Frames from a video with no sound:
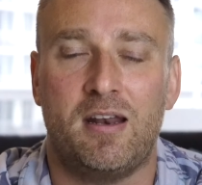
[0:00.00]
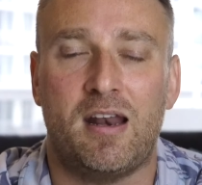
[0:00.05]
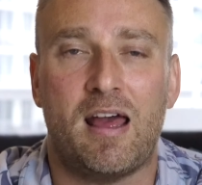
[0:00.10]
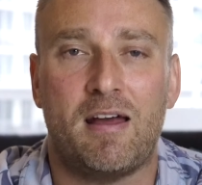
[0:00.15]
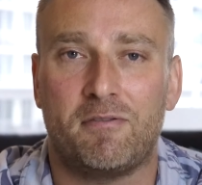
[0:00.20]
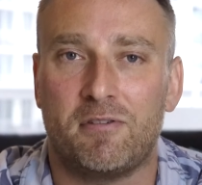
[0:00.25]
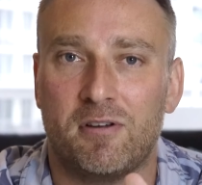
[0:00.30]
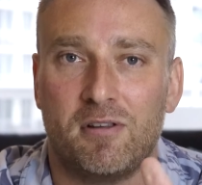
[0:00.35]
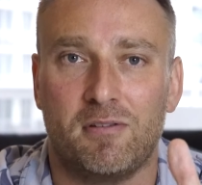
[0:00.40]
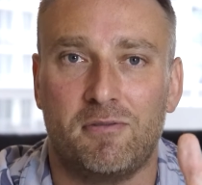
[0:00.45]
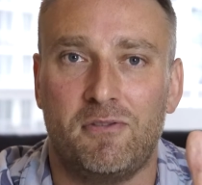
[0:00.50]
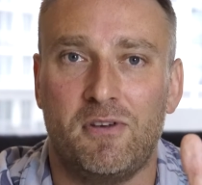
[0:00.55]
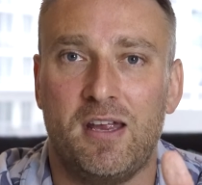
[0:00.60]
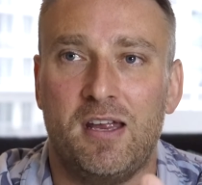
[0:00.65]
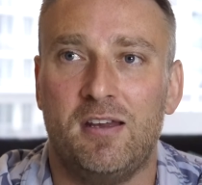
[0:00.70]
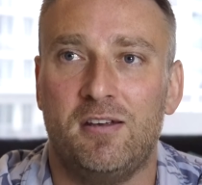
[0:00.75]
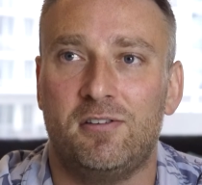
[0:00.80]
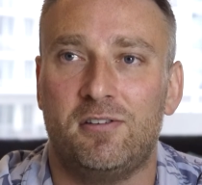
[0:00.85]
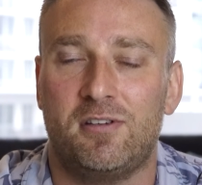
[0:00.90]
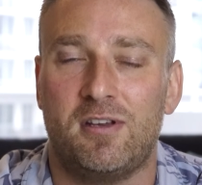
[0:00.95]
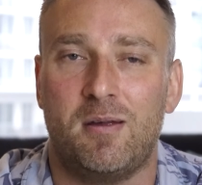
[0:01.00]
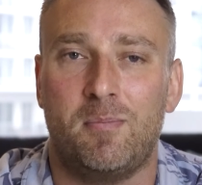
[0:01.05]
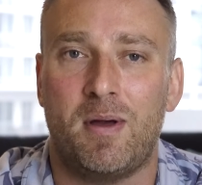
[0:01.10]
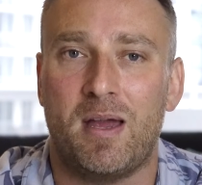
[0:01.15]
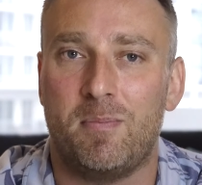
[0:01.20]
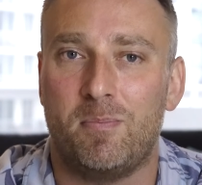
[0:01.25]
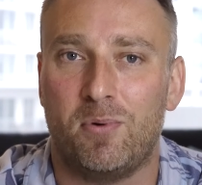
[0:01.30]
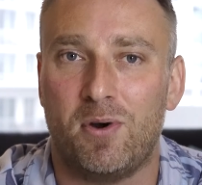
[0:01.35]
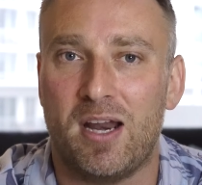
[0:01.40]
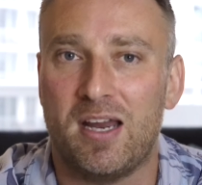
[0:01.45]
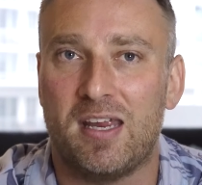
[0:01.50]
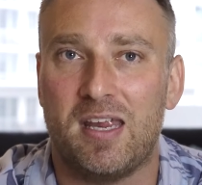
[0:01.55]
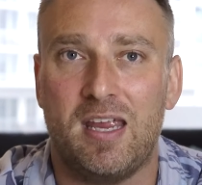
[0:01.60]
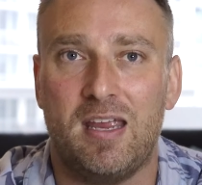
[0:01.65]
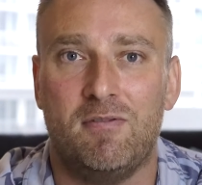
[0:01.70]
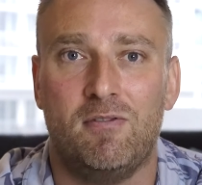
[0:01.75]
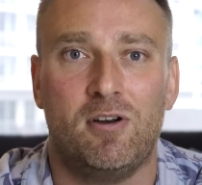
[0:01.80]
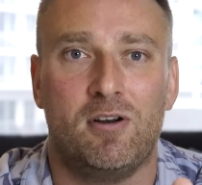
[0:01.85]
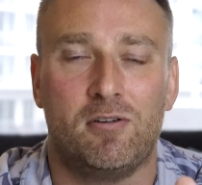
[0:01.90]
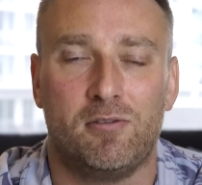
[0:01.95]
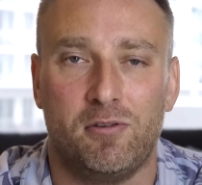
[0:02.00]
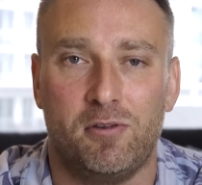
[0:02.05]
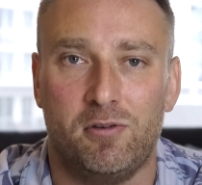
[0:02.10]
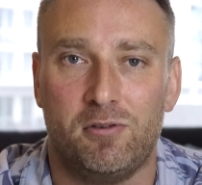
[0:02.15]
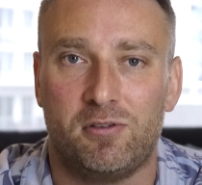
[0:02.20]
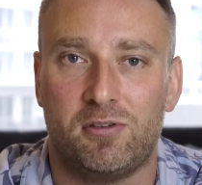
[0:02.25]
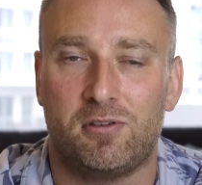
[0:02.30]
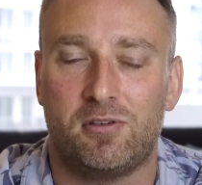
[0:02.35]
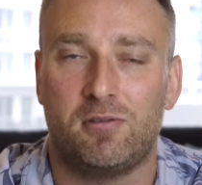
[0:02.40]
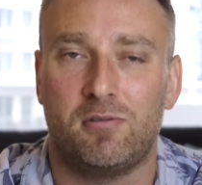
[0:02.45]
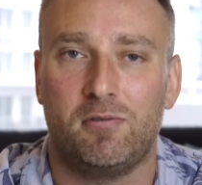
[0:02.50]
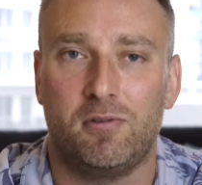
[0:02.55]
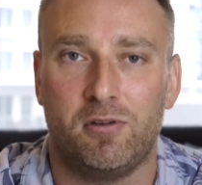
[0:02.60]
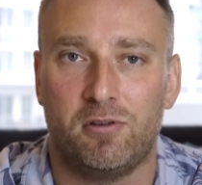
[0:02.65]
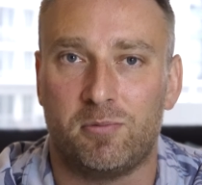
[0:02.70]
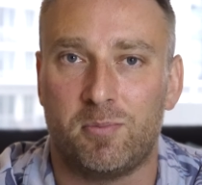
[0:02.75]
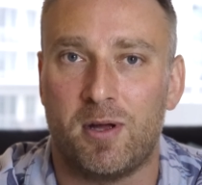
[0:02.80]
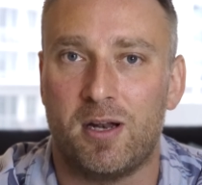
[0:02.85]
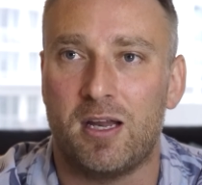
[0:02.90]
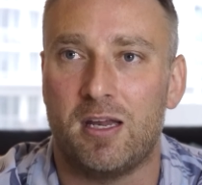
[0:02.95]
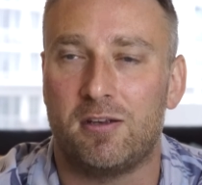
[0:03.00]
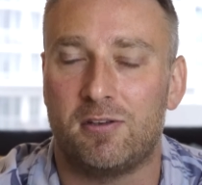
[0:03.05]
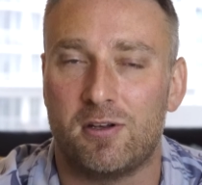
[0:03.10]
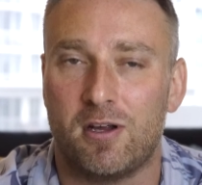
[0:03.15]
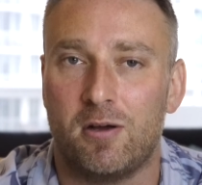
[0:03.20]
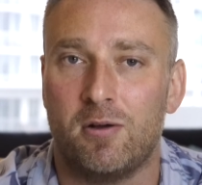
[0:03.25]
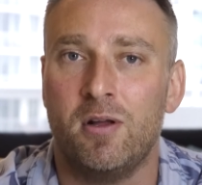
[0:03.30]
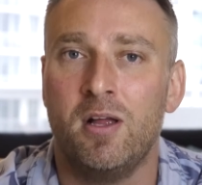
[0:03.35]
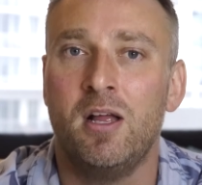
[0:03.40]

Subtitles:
and after the fees, it might break even or lose money. So